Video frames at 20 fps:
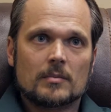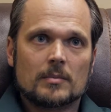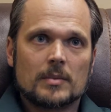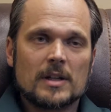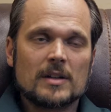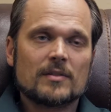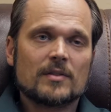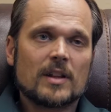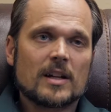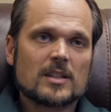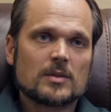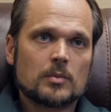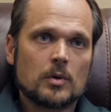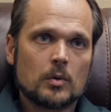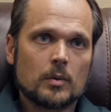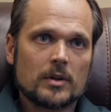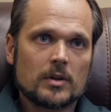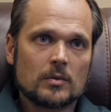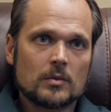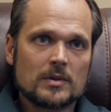being
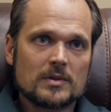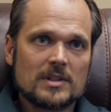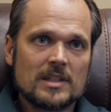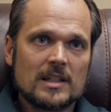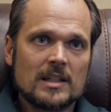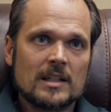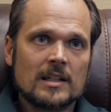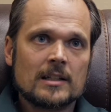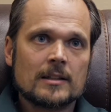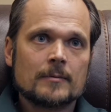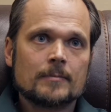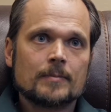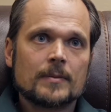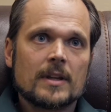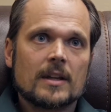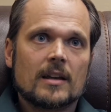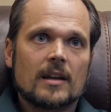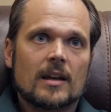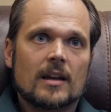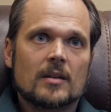flexible with a routine
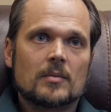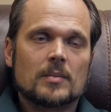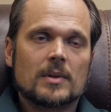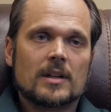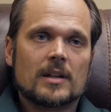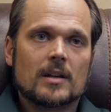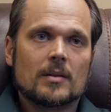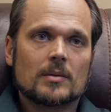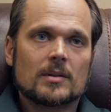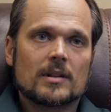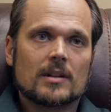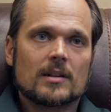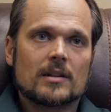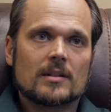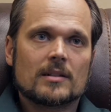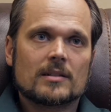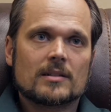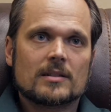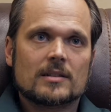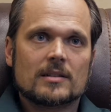and being able
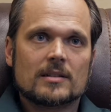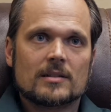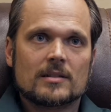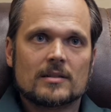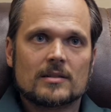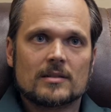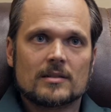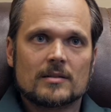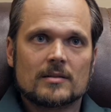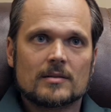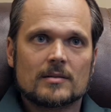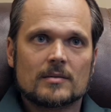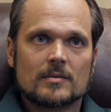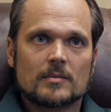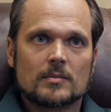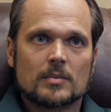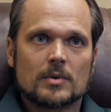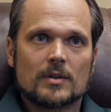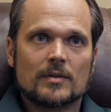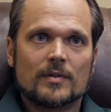to
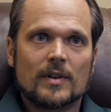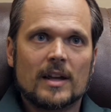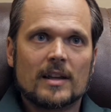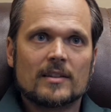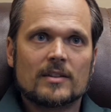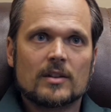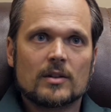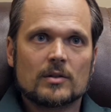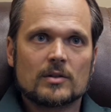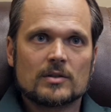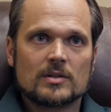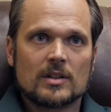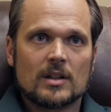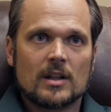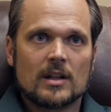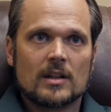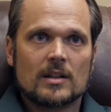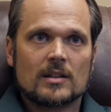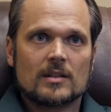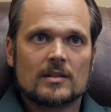prevent those
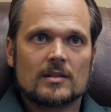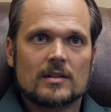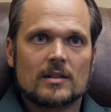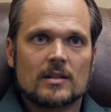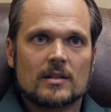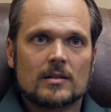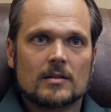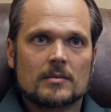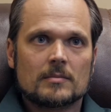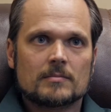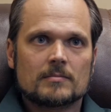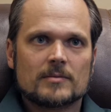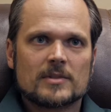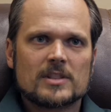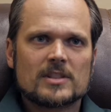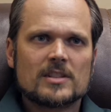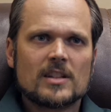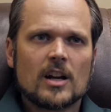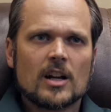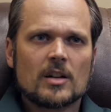
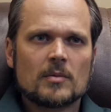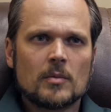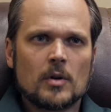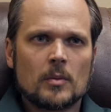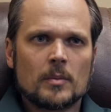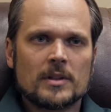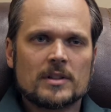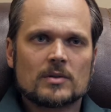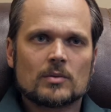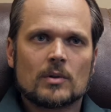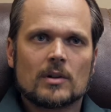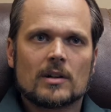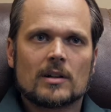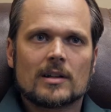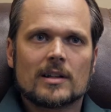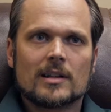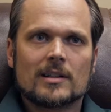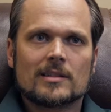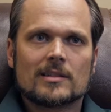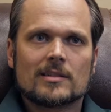stuck moments
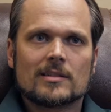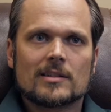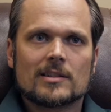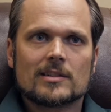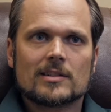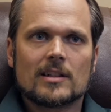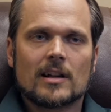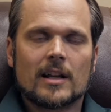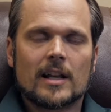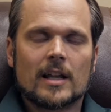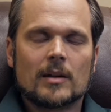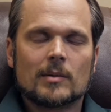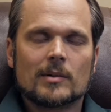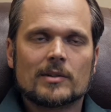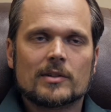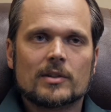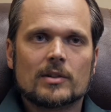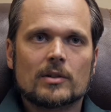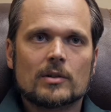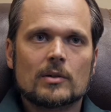where kids are just not
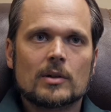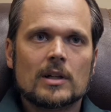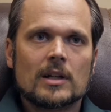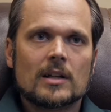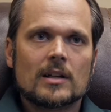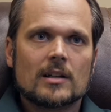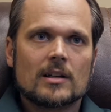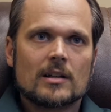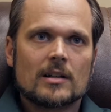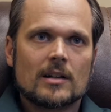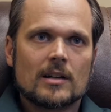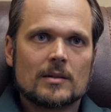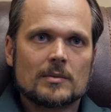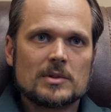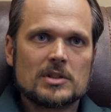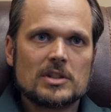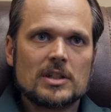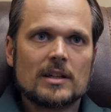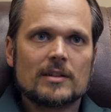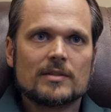able to
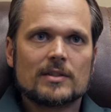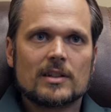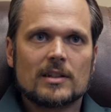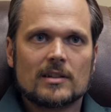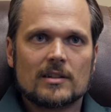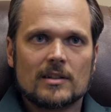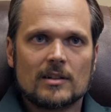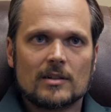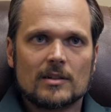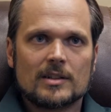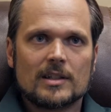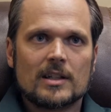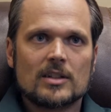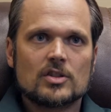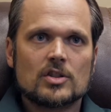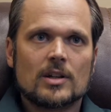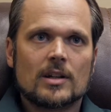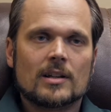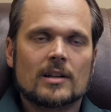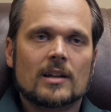shift their
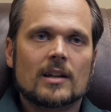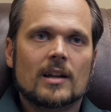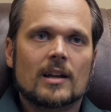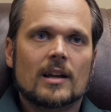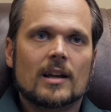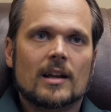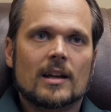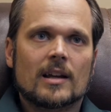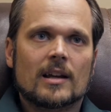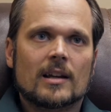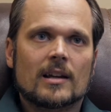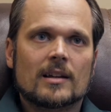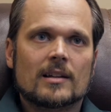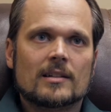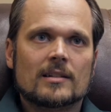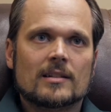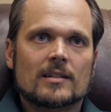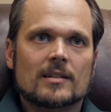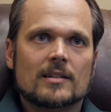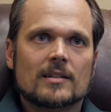attention,
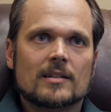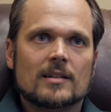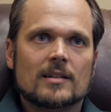and